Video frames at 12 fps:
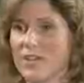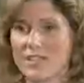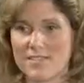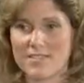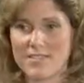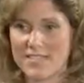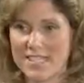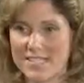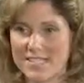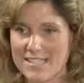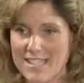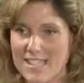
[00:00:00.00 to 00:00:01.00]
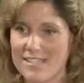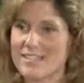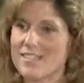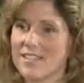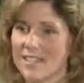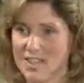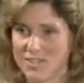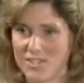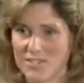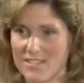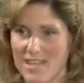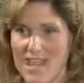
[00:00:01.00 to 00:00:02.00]
across 15 states.
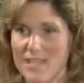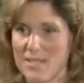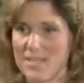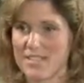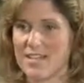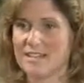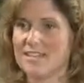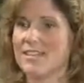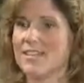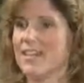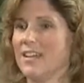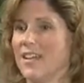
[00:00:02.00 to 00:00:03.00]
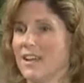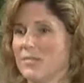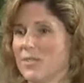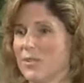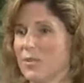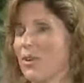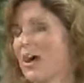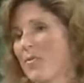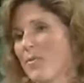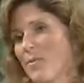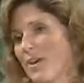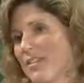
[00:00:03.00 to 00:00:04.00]
Connections Academy does. So we're
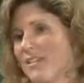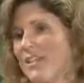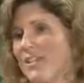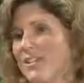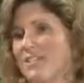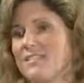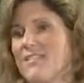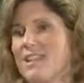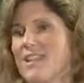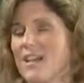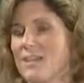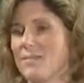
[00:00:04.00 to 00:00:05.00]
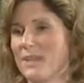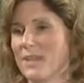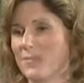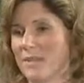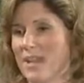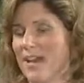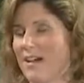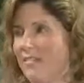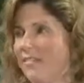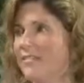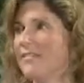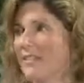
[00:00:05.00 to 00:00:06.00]
Commonwealth Connections Academy, and we
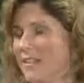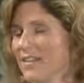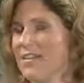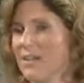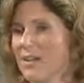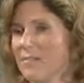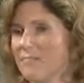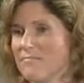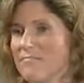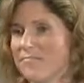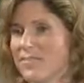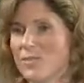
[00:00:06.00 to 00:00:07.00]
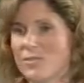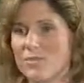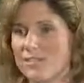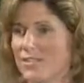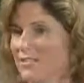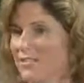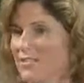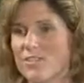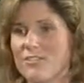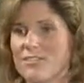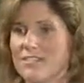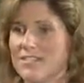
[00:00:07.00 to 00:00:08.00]
have schools in
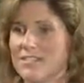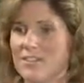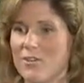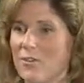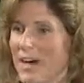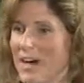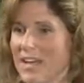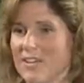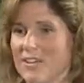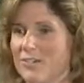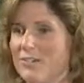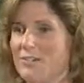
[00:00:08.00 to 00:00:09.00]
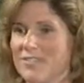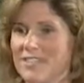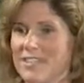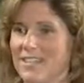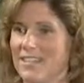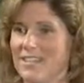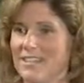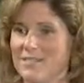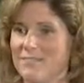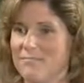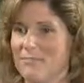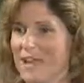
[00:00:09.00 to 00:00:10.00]
Arizona, Ohio,
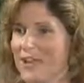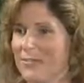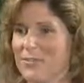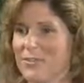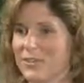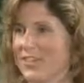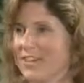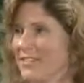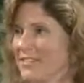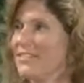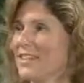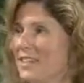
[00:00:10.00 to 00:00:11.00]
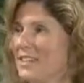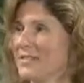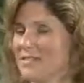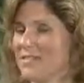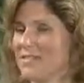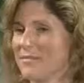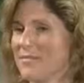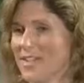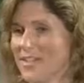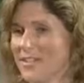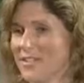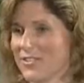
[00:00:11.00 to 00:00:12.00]
California, and
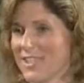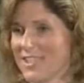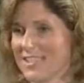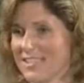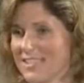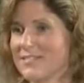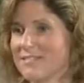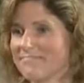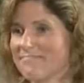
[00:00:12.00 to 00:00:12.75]
many other states.